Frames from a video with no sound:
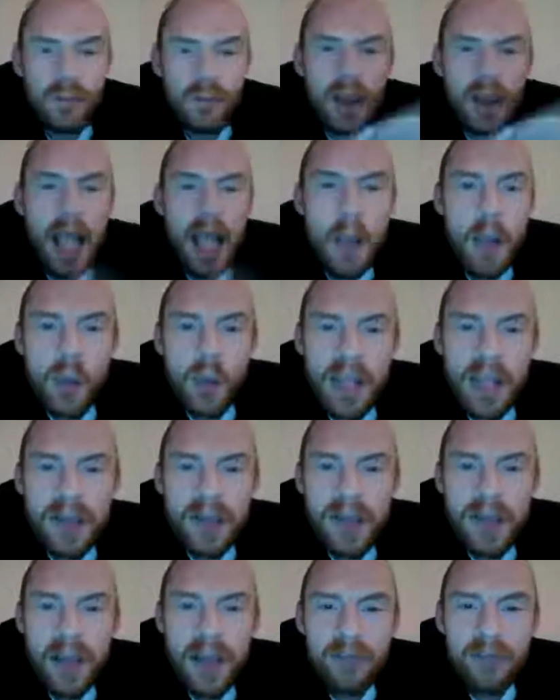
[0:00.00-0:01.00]
I'm waiting
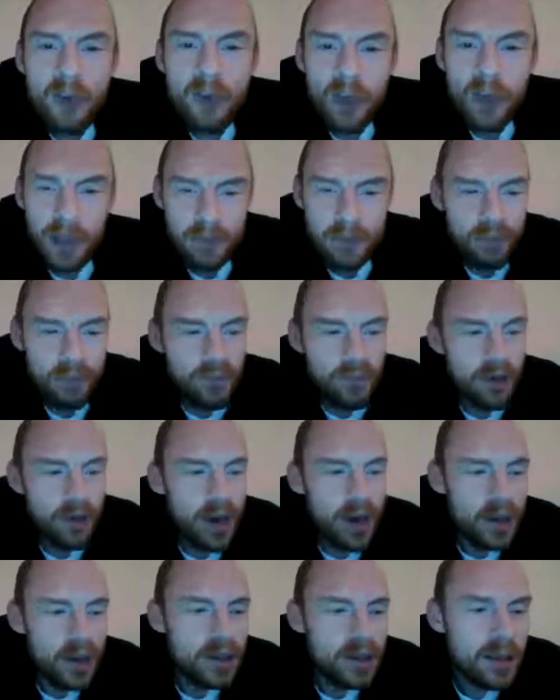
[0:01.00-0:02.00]
there for you,
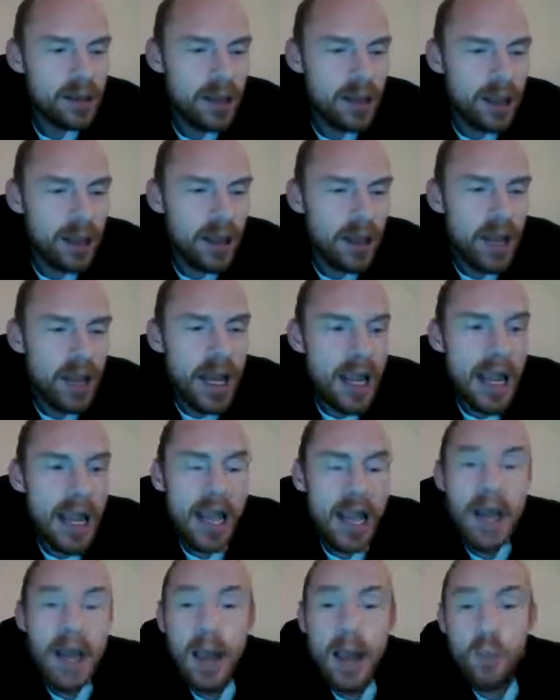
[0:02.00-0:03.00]
right?
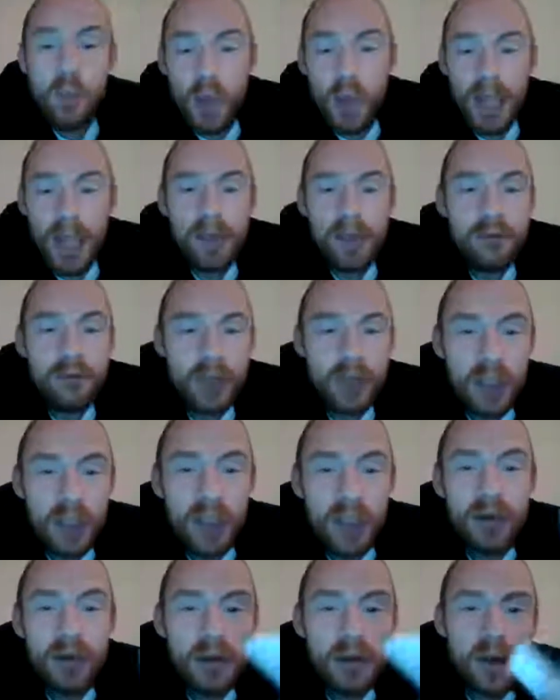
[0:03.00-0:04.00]
And I'm waiting for
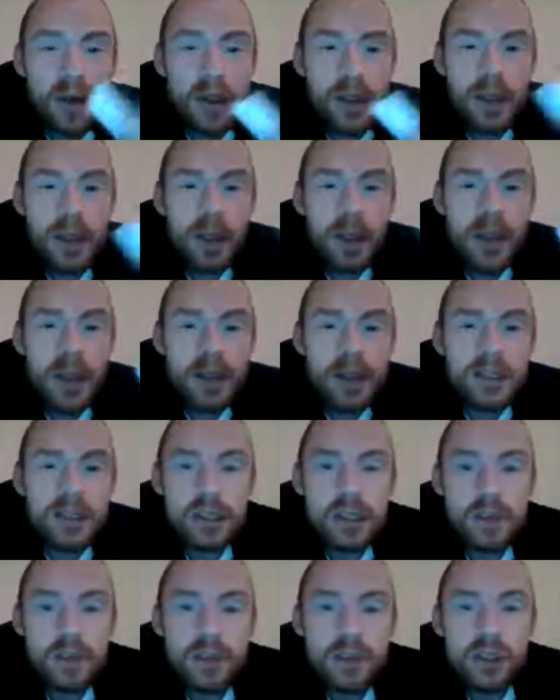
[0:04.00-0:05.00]
you to
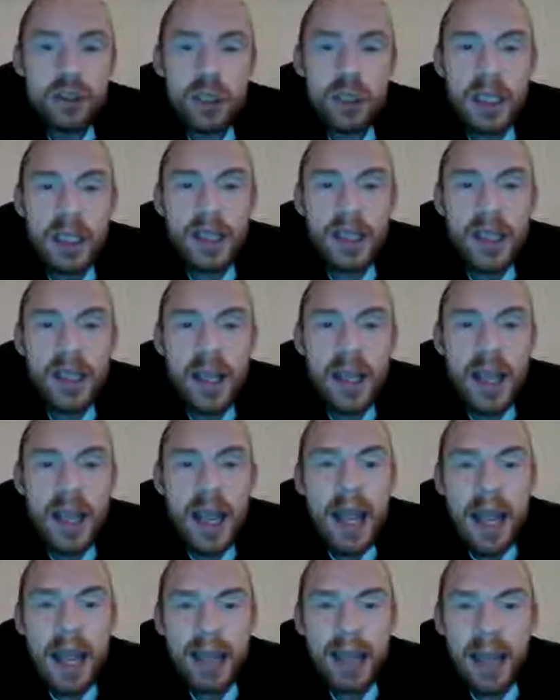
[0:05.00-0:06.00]
spiritually
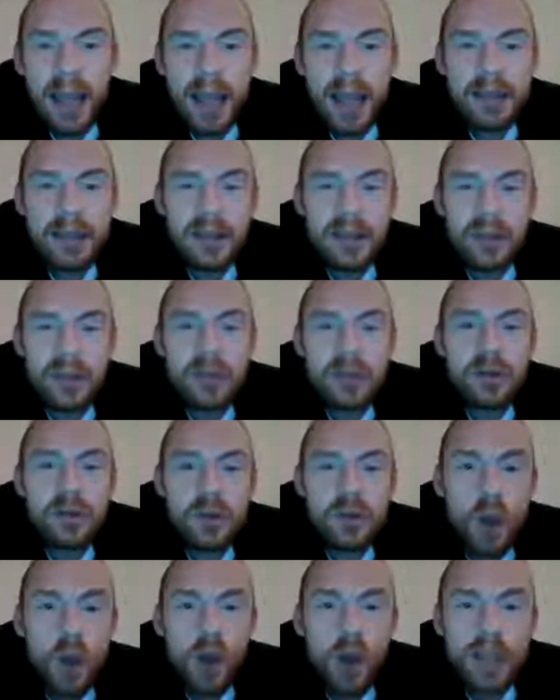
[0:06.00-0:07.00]
enlighten
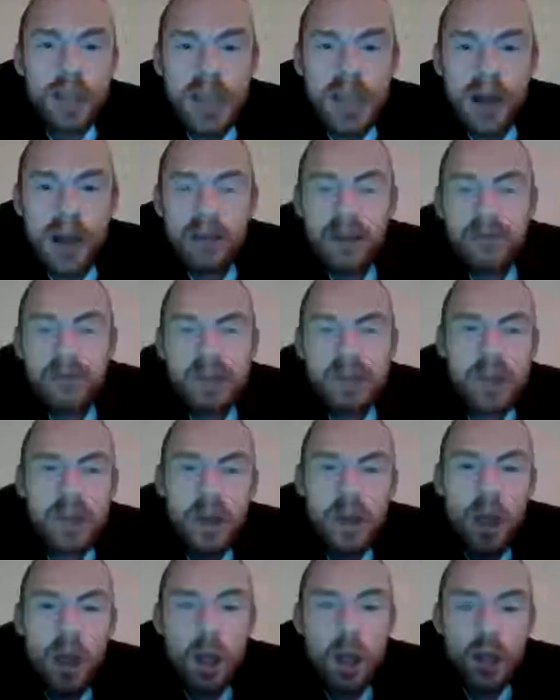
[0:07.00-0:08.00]
yourselves
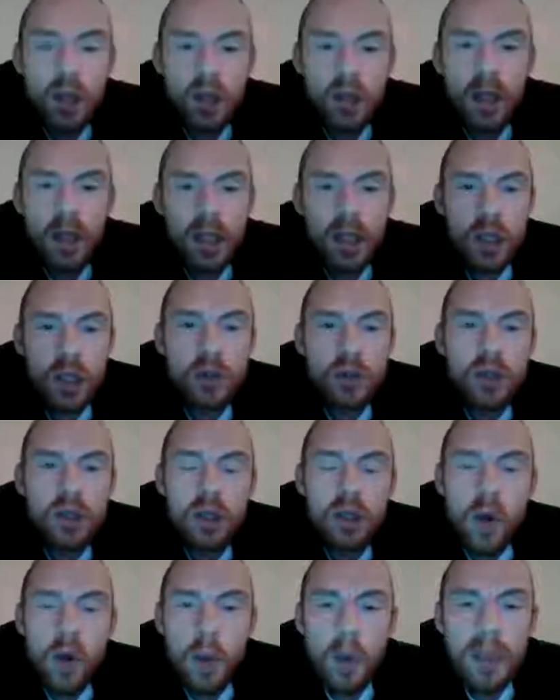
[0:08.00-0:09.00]
so that you
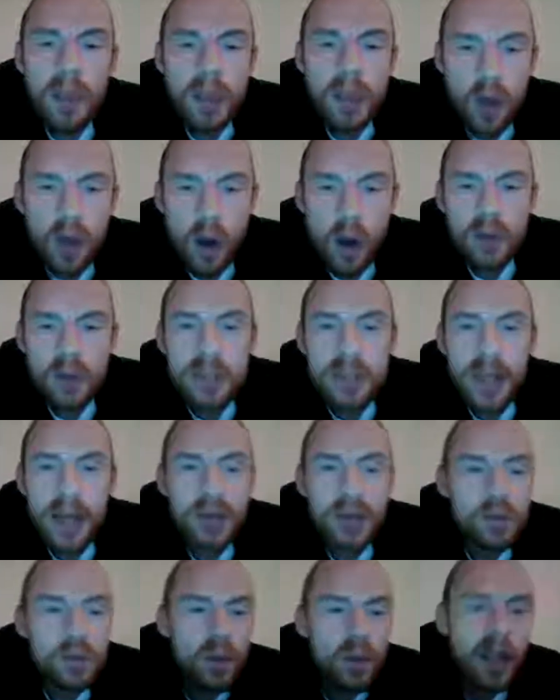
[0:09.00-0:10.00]
can come into
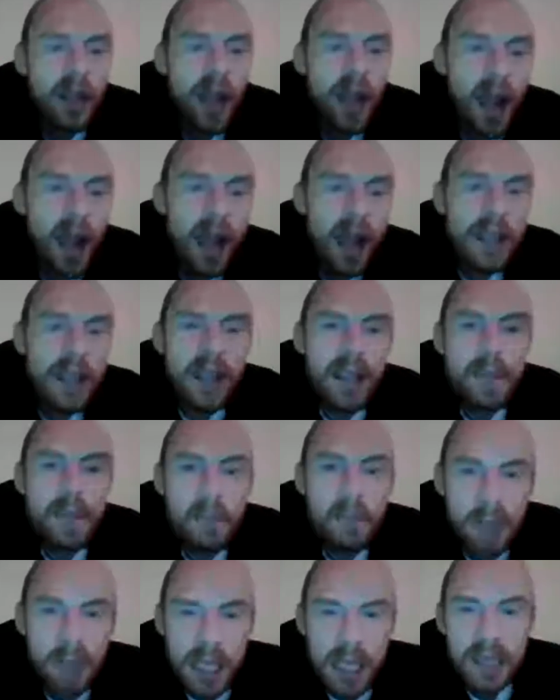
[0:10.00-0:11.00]
contact with a higher
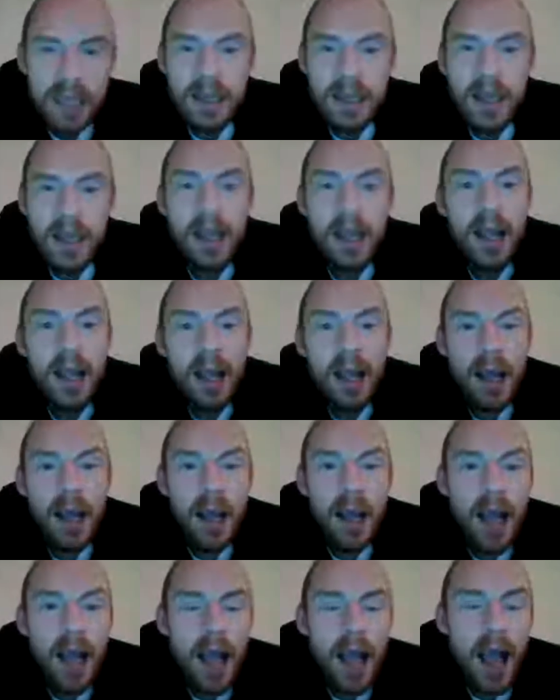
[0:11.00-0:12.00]
being.
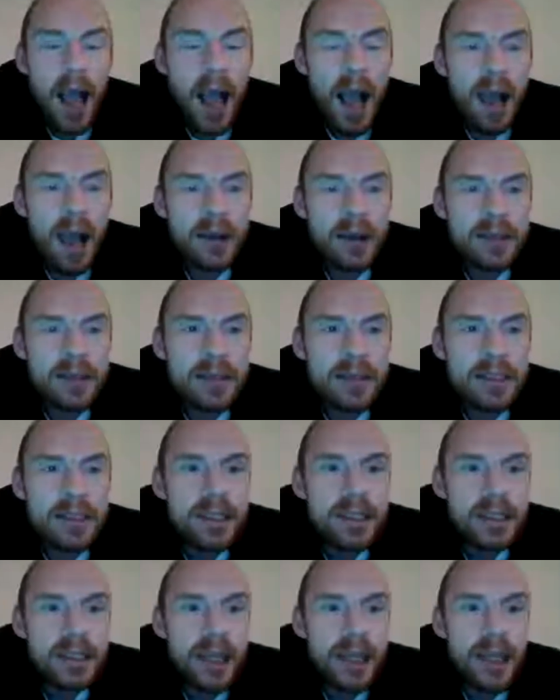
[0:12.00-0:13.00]
And
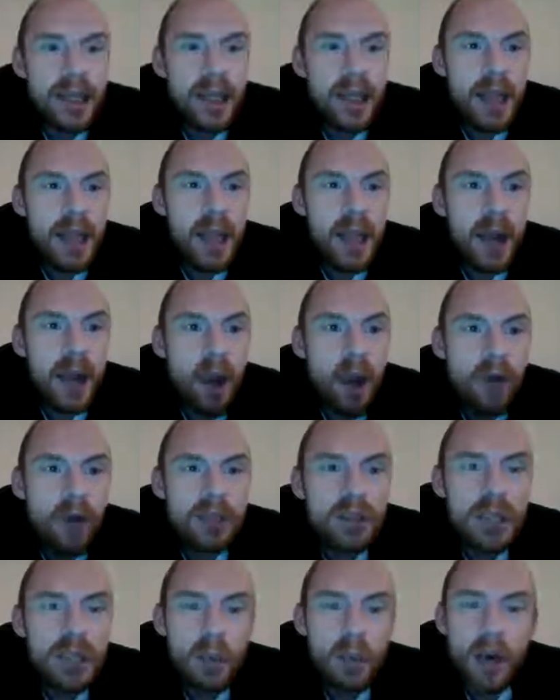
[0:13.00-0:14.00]

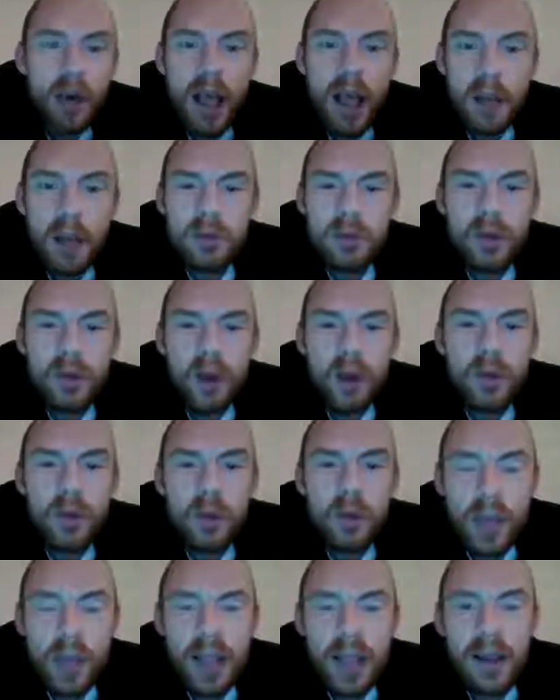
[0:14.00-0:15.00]
obviously, I'm going to help you along the
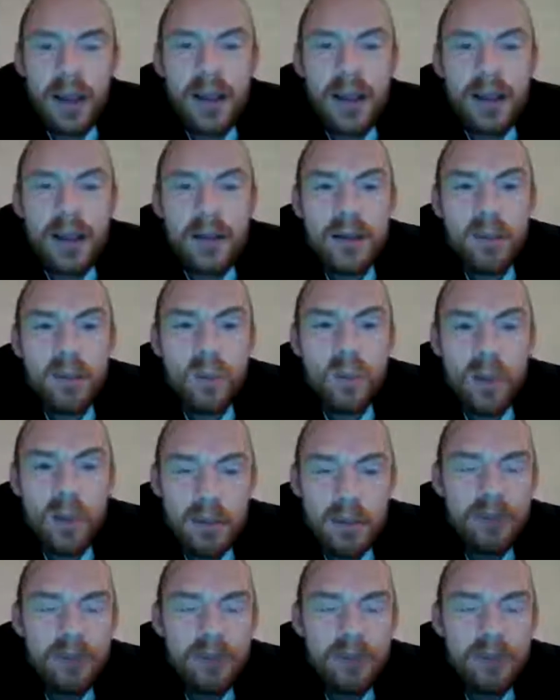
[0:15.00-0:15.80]
way with my